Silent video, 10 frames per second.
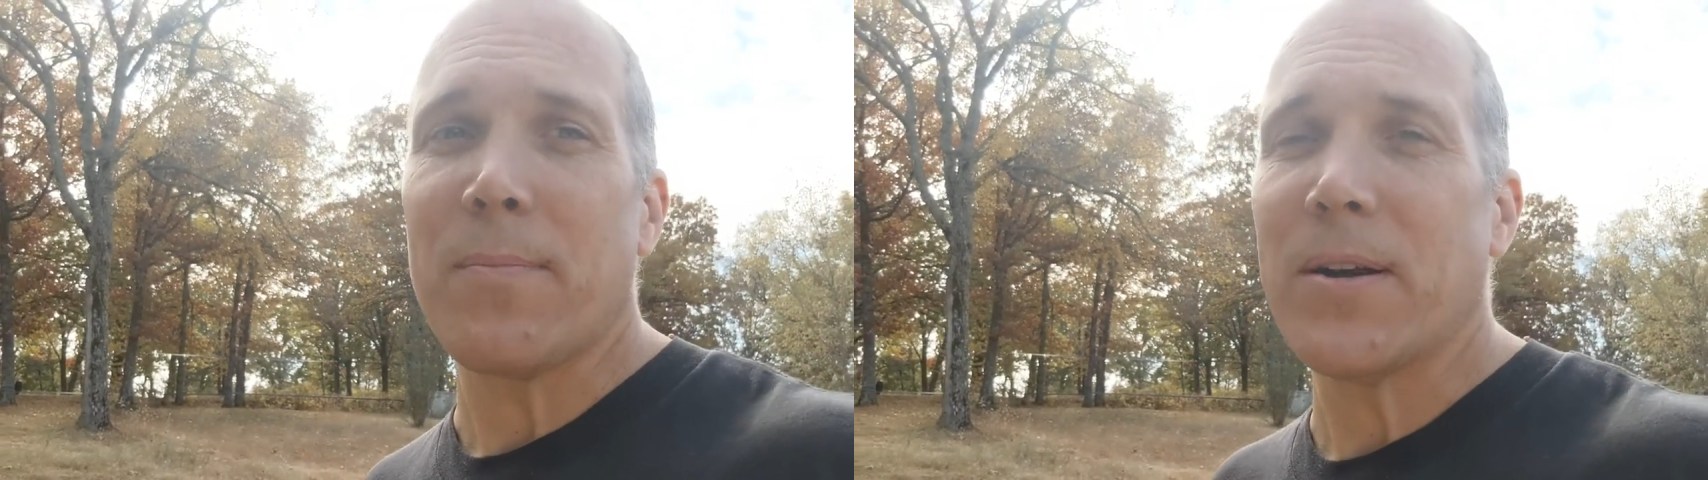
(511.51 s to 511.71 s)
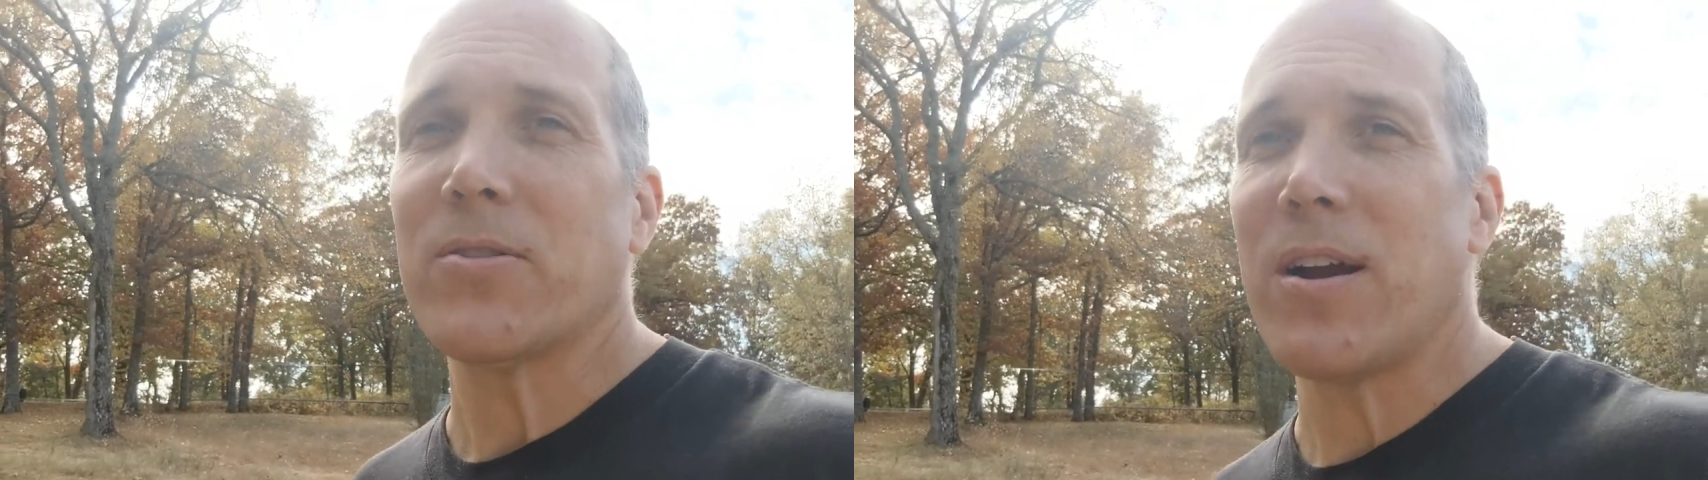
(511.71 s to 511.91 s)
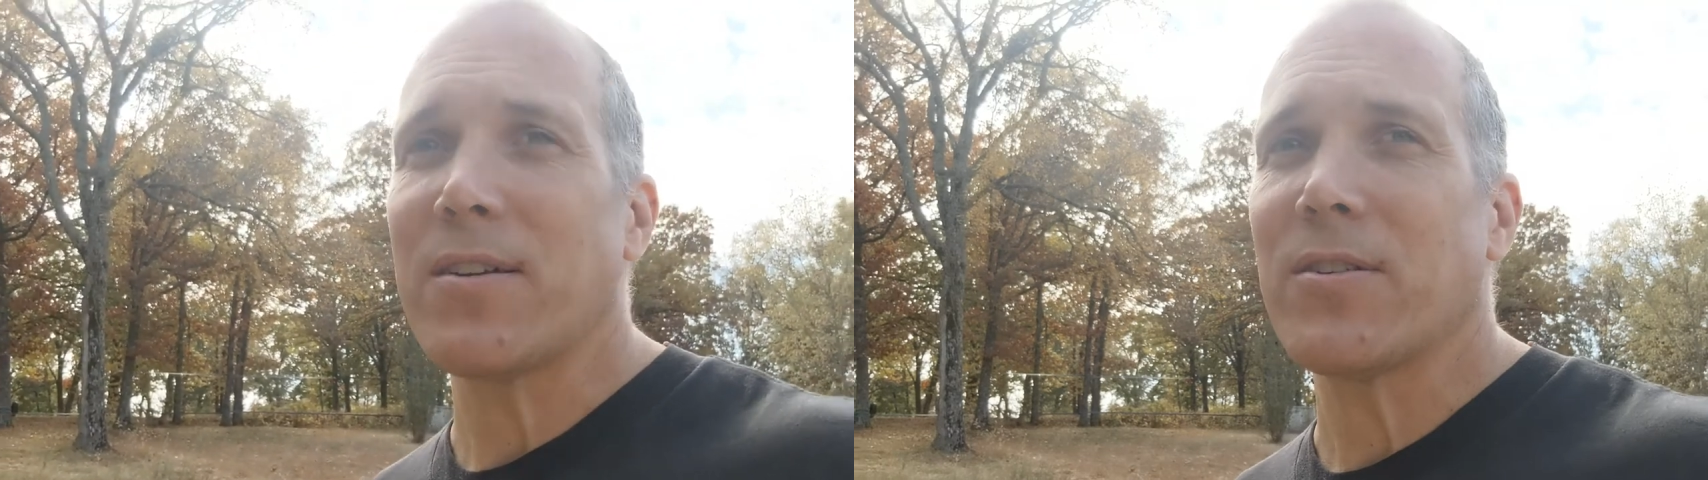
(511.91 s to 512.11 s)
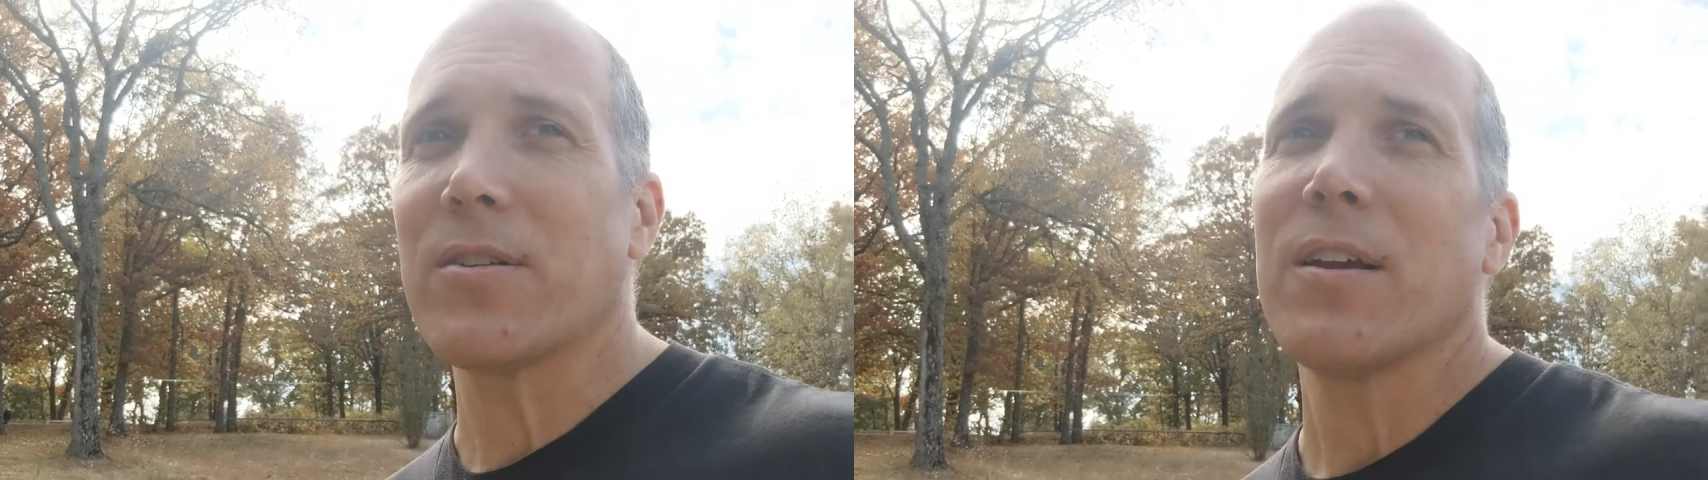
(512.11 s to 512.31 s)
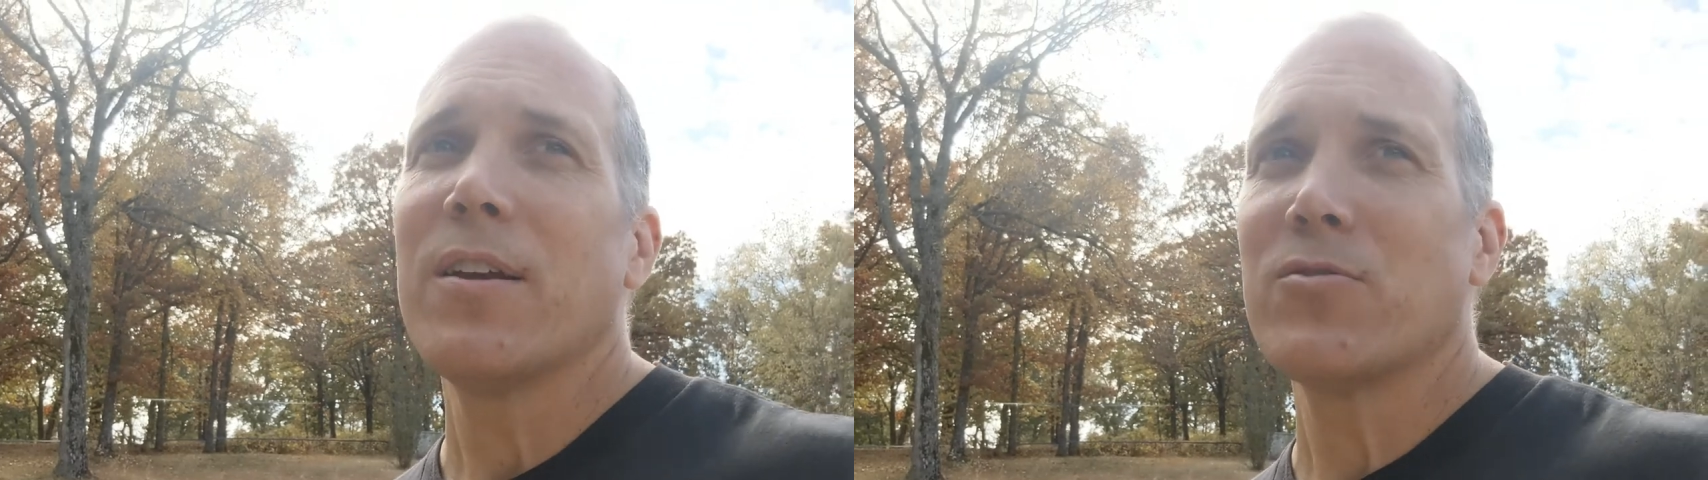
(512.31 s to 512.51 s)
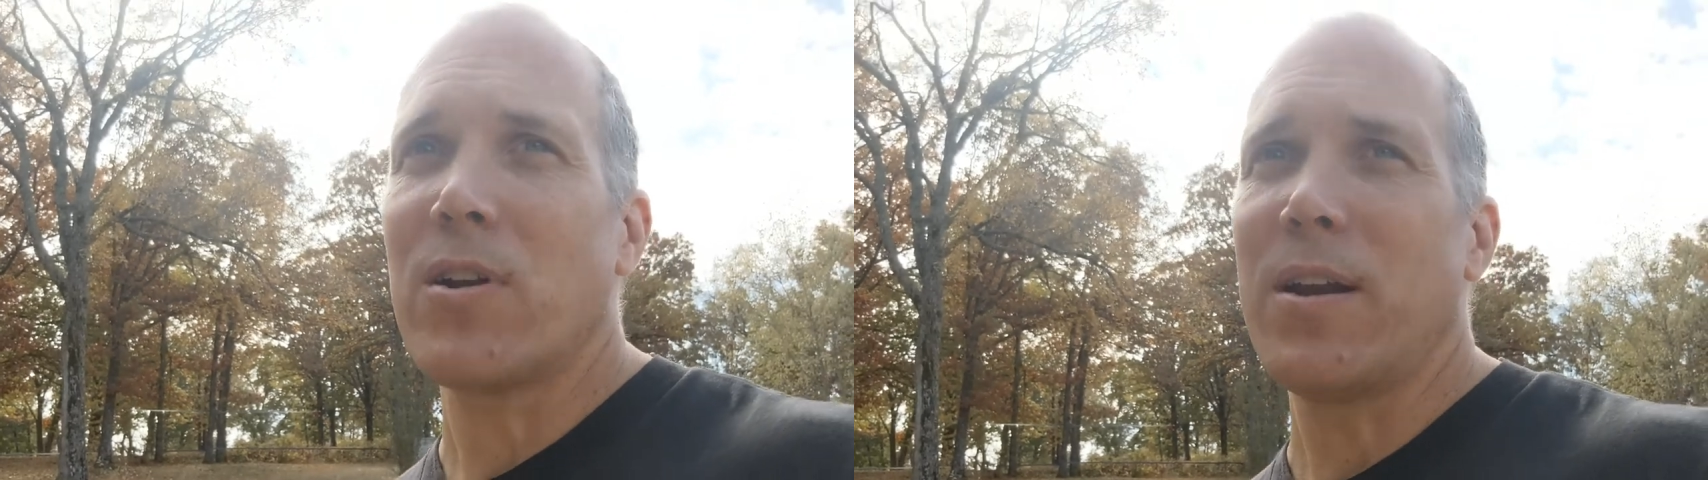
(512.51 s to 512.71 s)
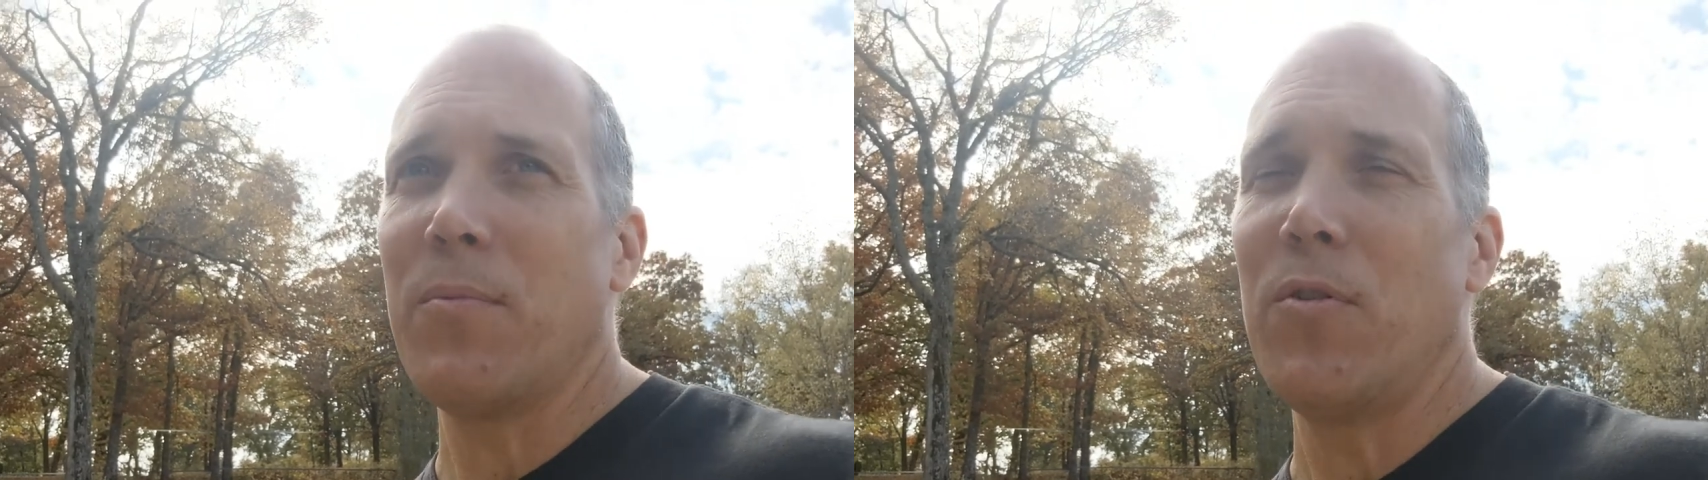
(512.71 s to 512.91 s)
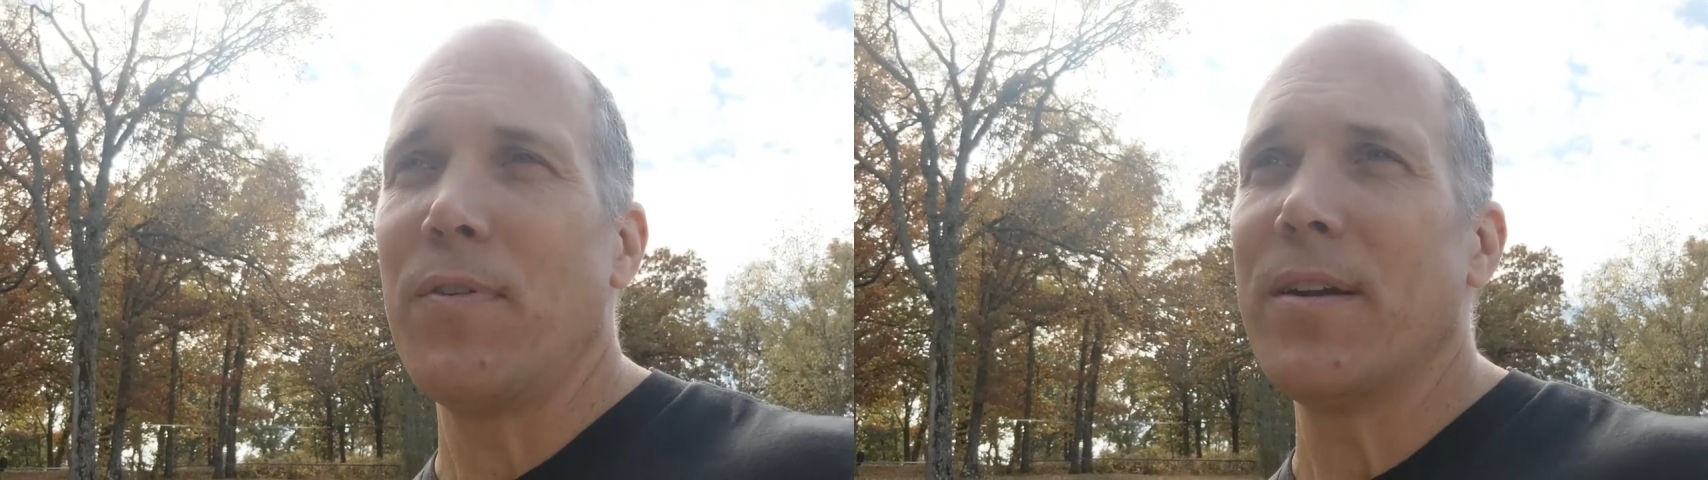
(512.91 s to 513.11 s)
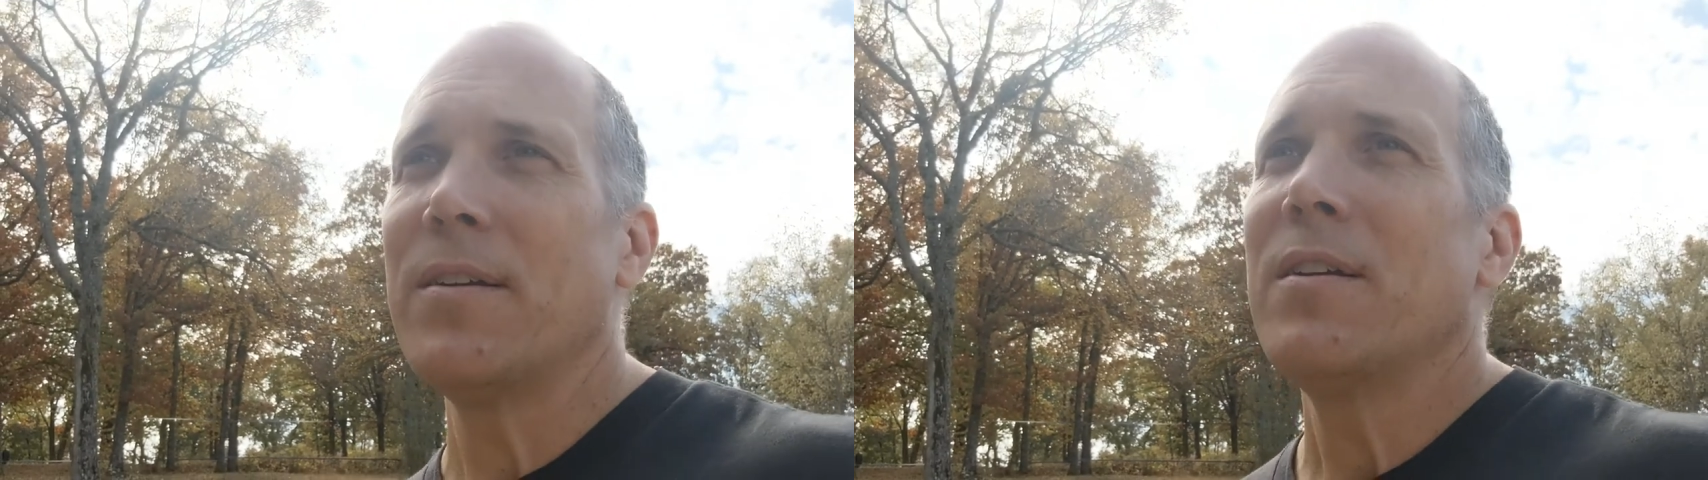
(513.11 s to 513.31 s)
my tractor trying to move it.